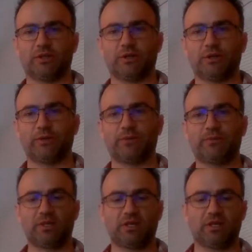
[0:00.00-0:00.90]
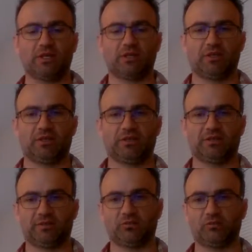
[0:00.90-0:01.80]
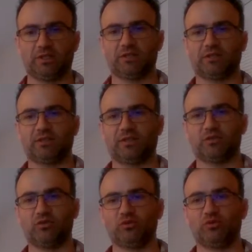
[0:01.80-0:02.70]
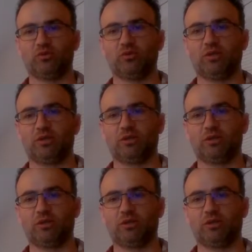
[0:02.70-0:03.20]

That will send you